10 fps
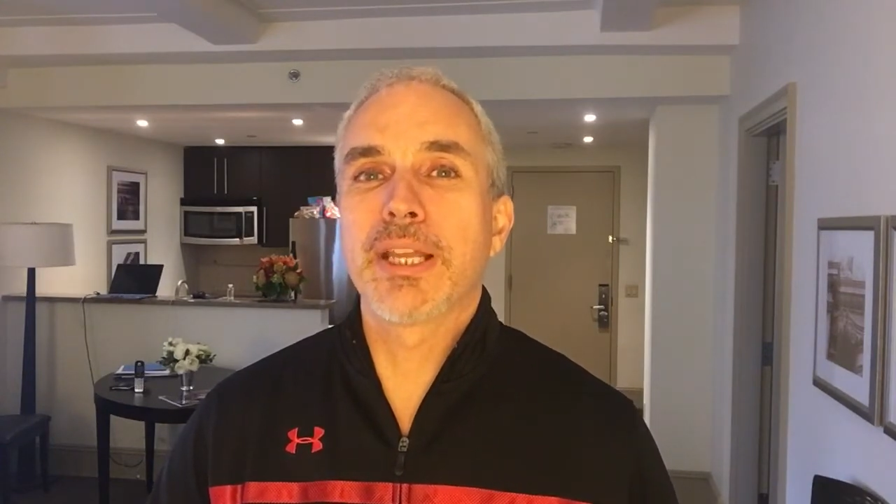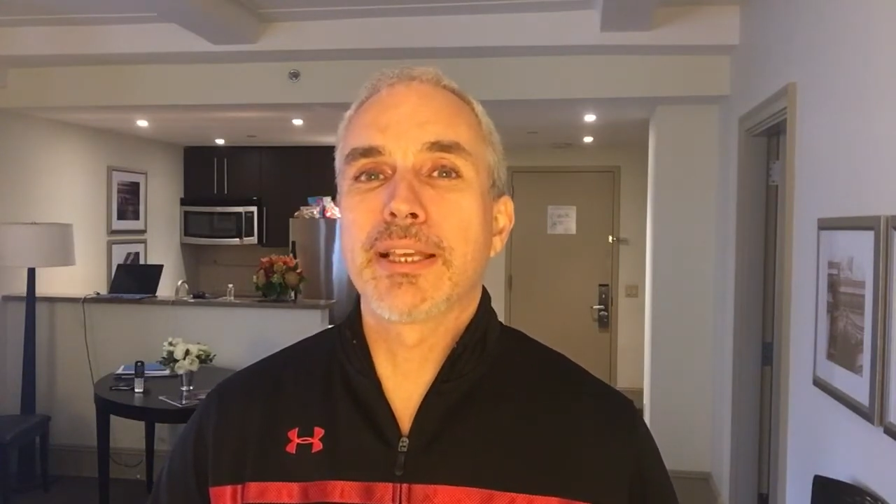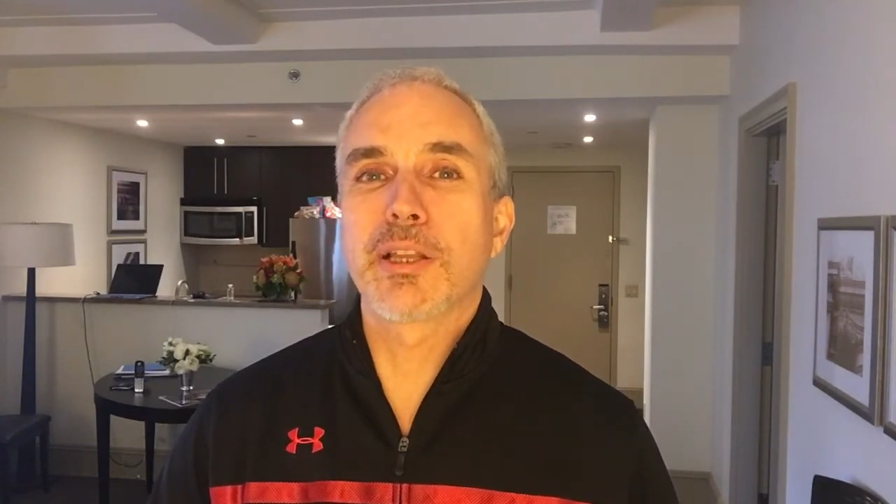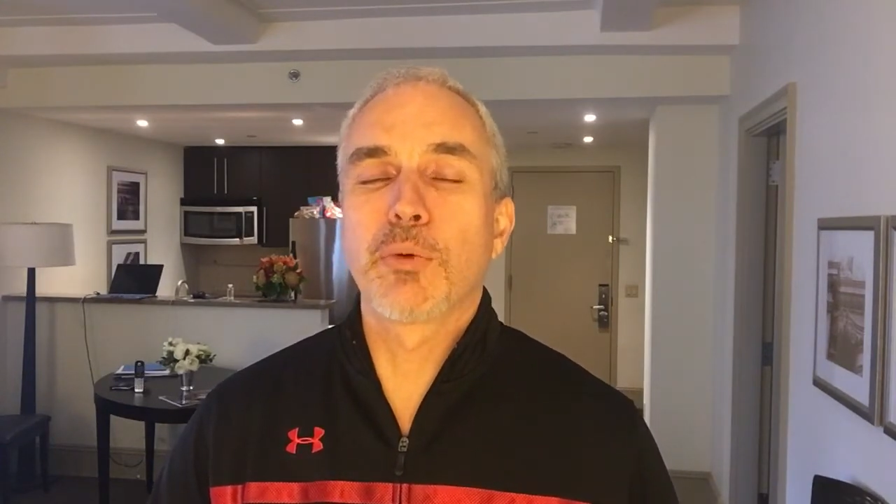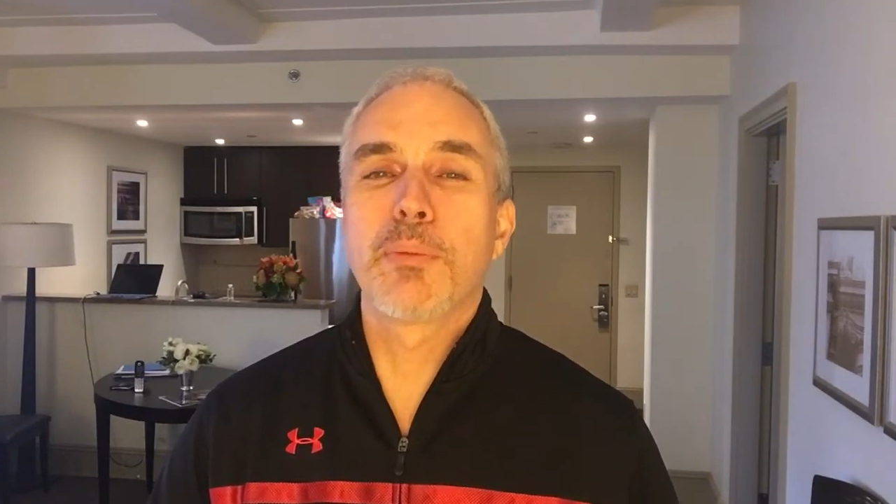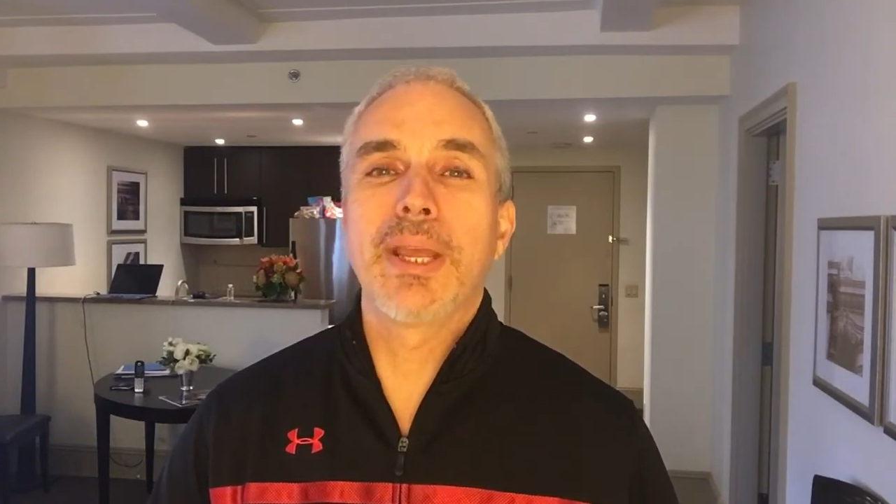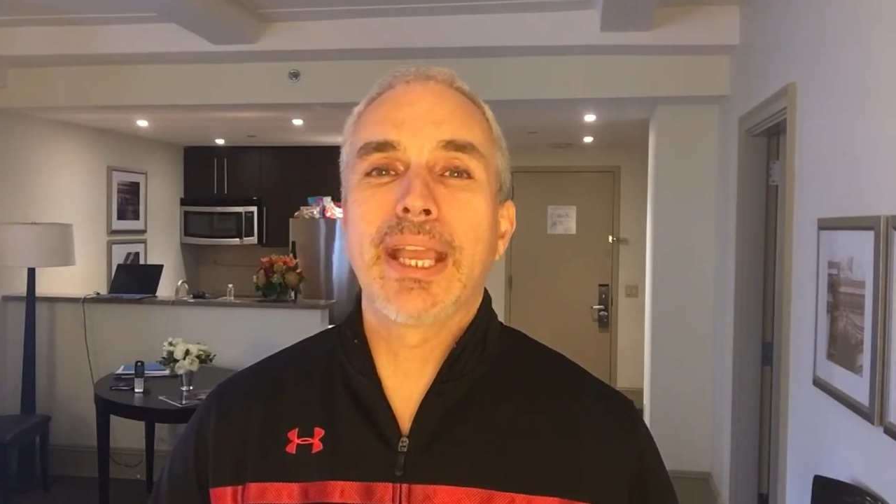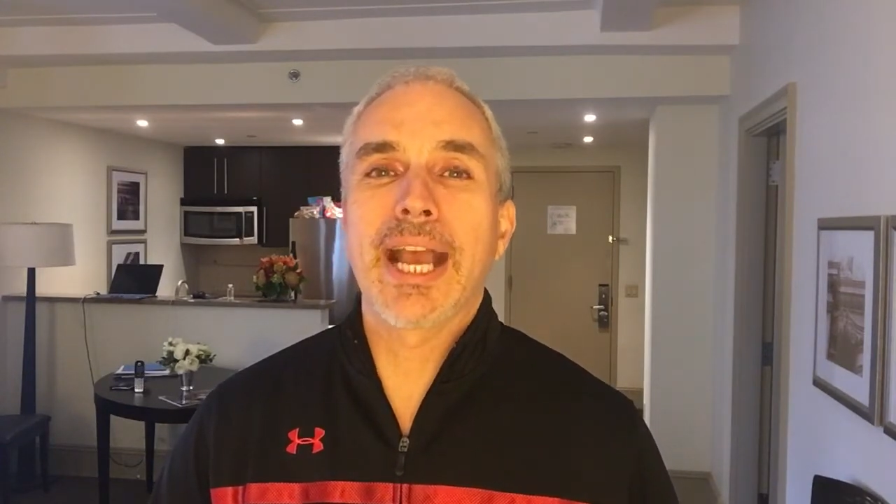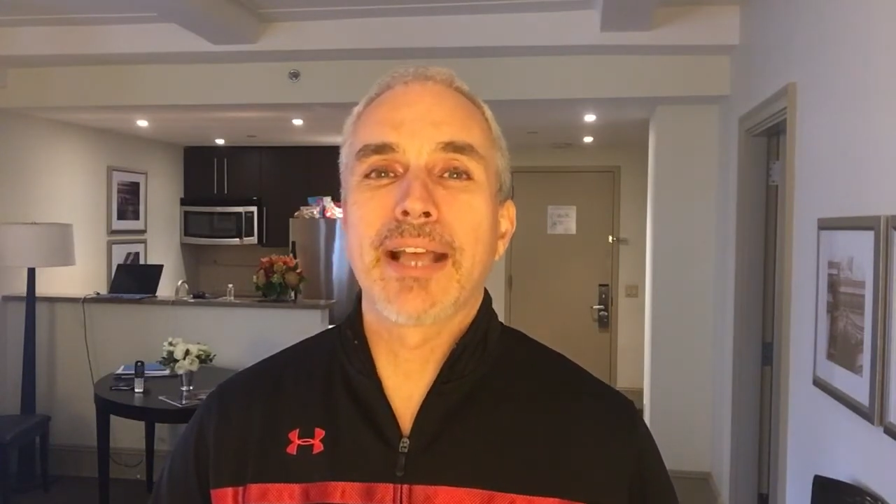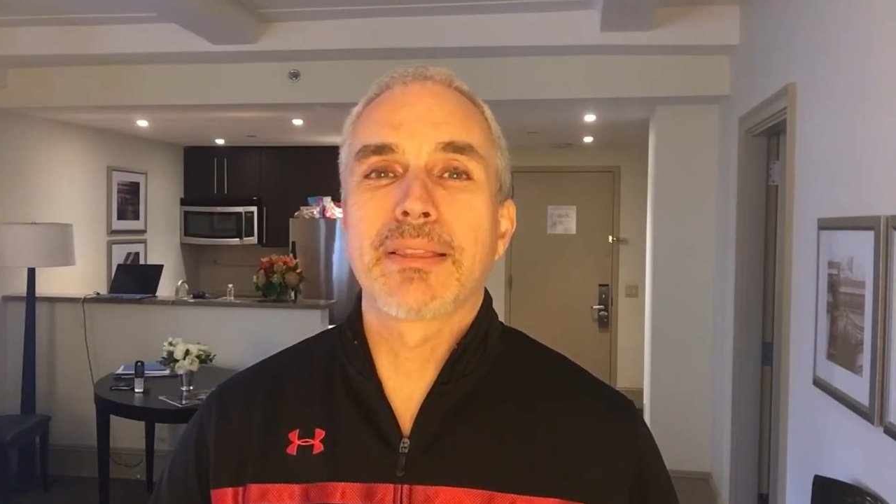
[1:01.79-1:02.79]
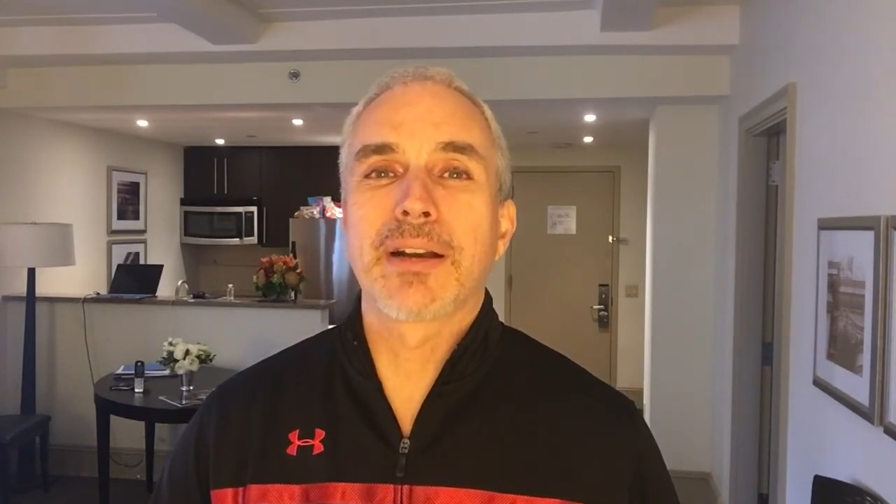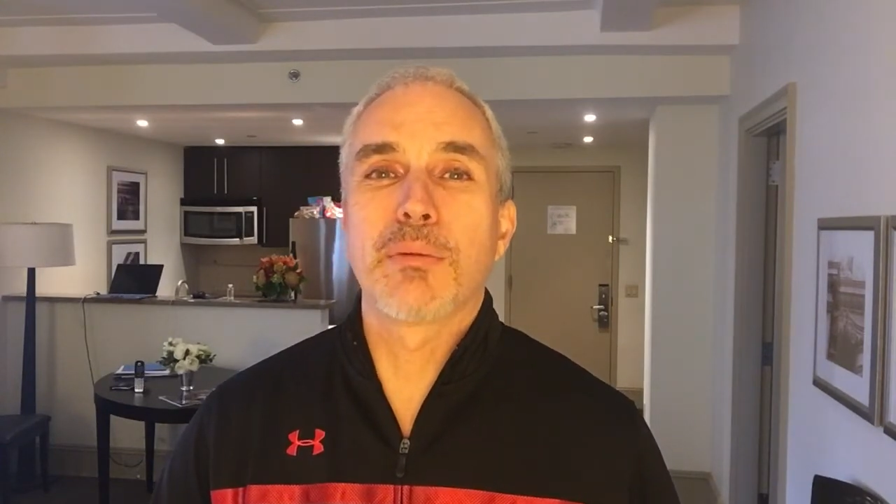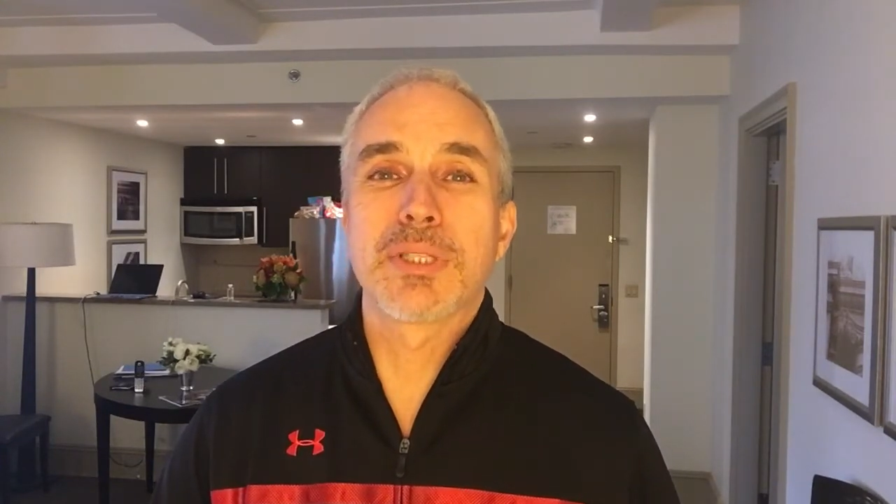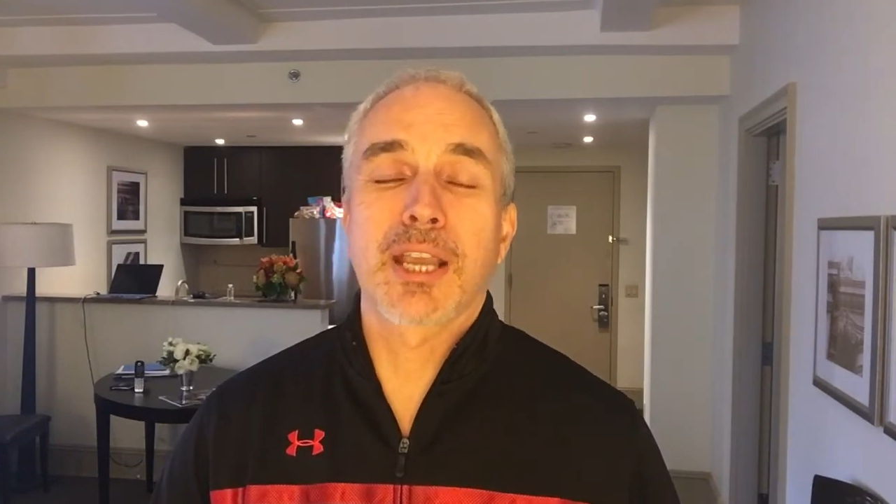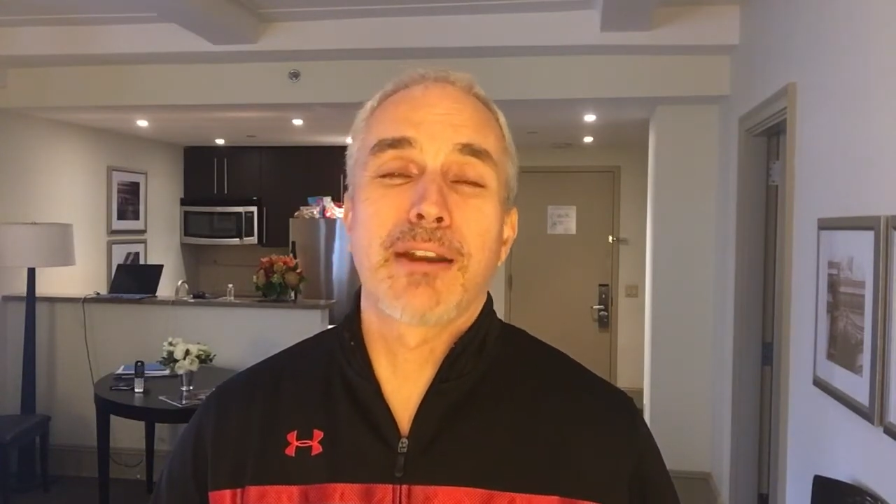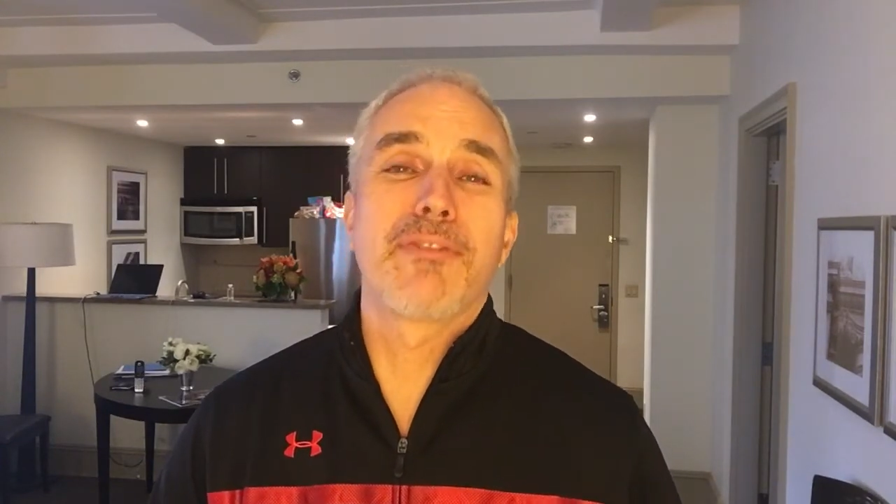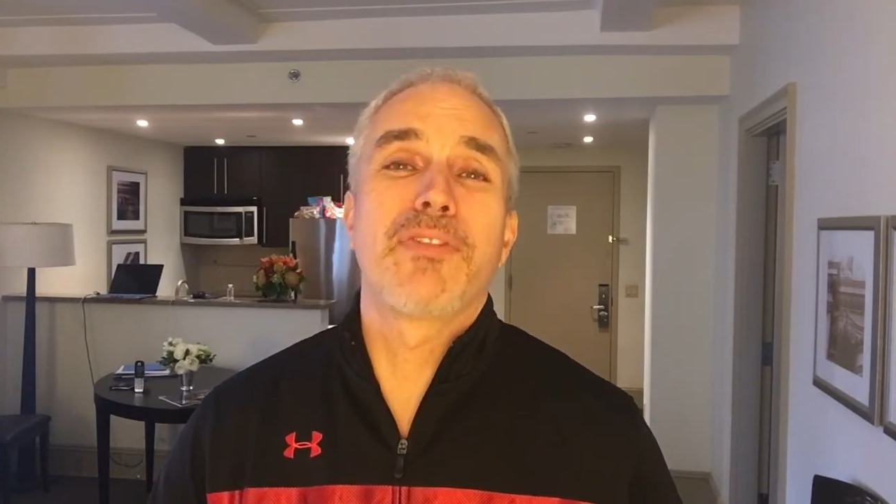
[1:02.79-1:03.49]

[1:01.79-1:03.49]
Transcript: and that there would be a catheter, I was kind of